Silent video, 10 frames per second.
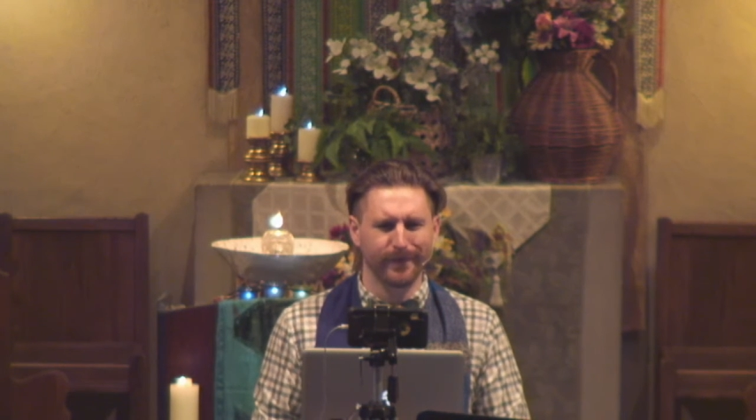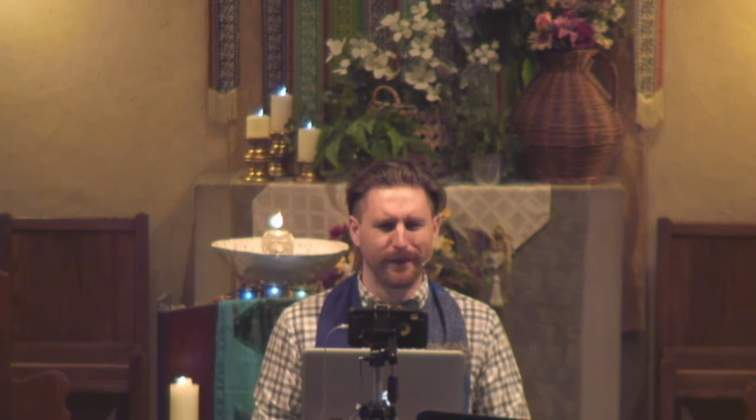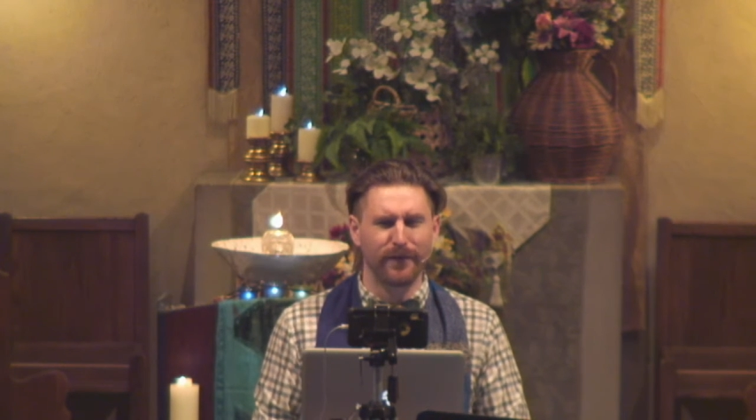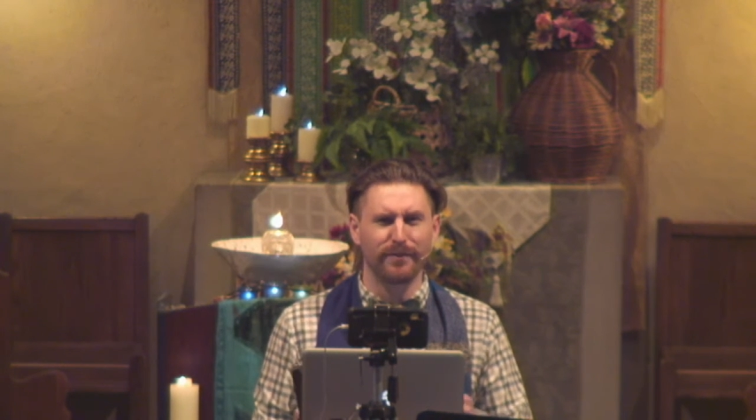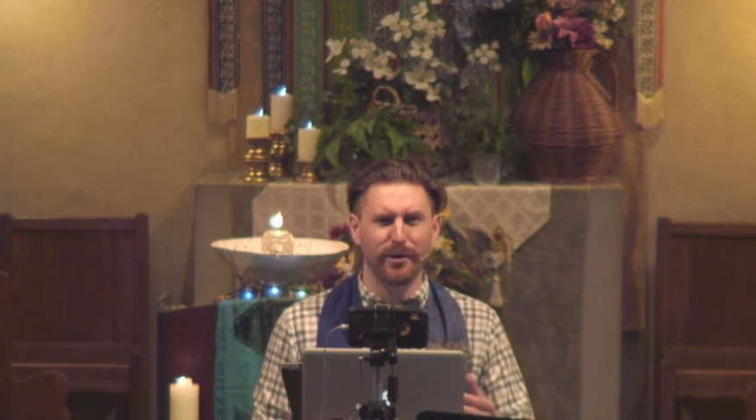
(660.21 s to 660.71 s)

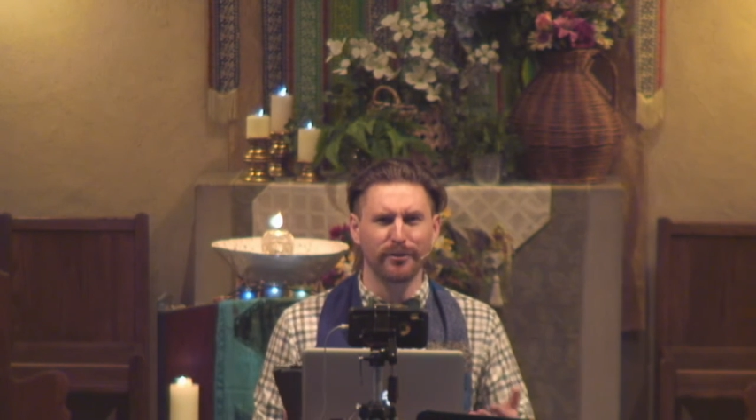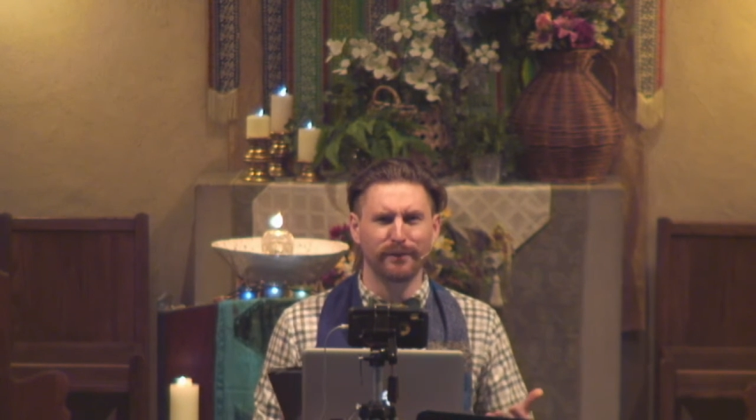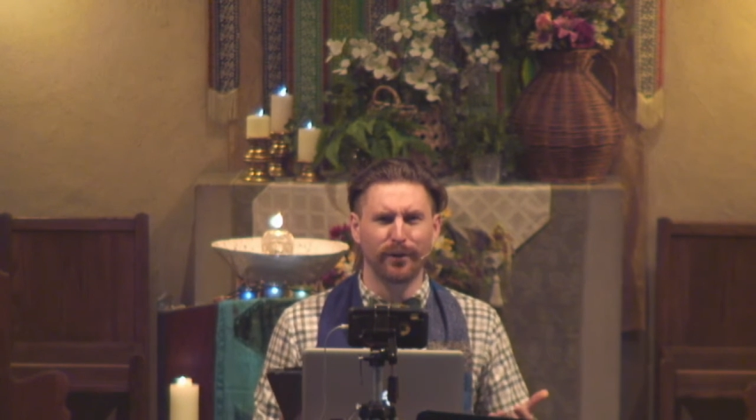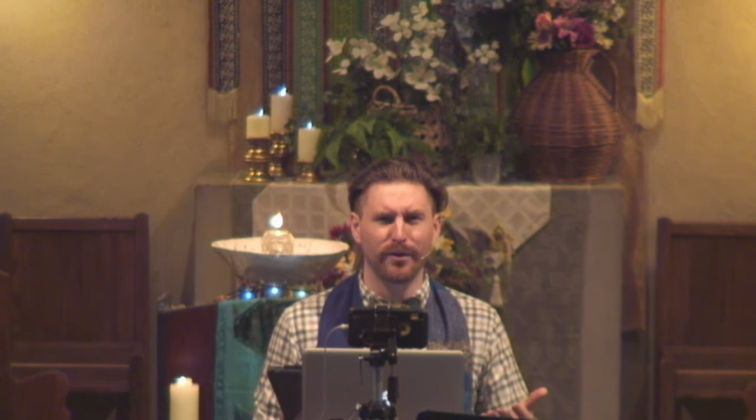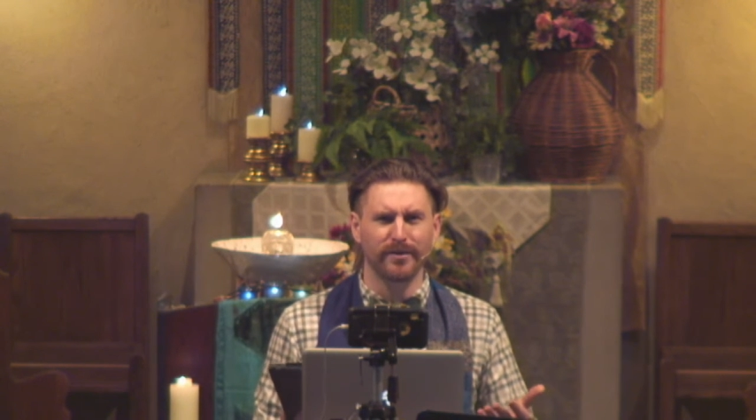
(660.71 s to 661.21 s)
For the most
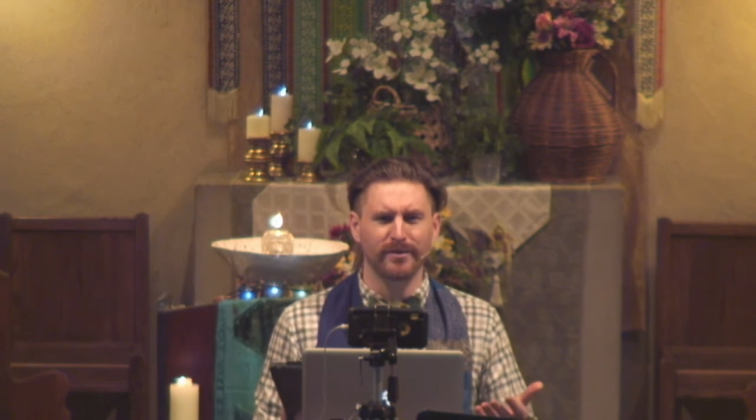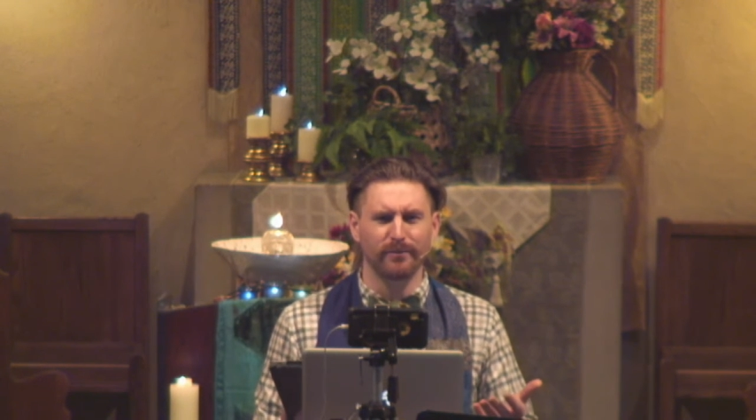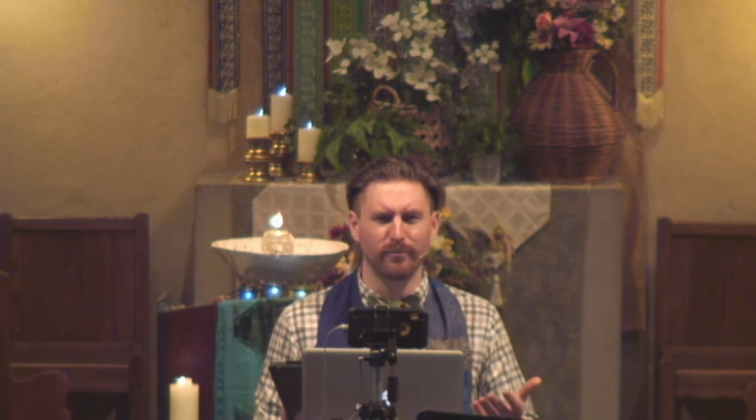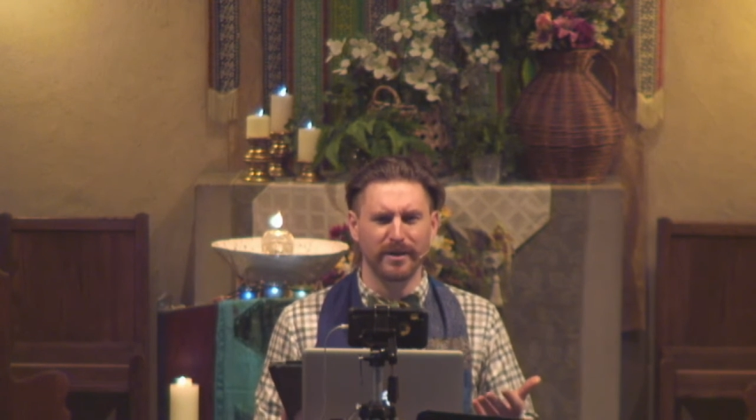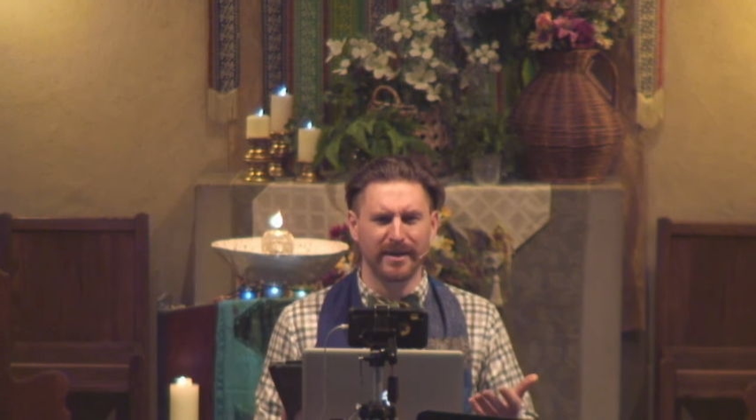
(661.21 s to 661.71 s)
part,
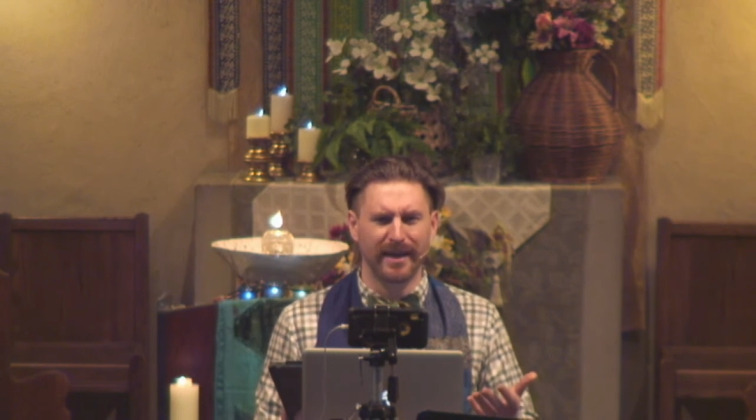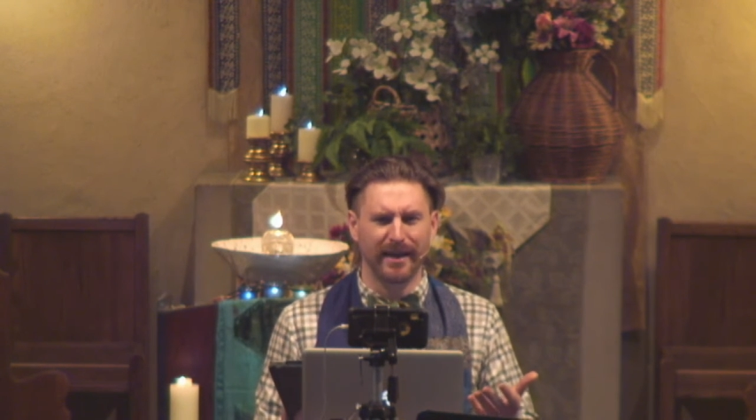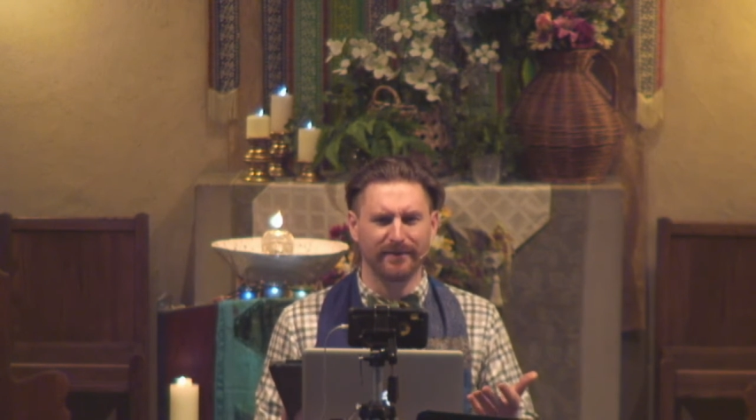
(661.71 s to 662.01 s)
when I've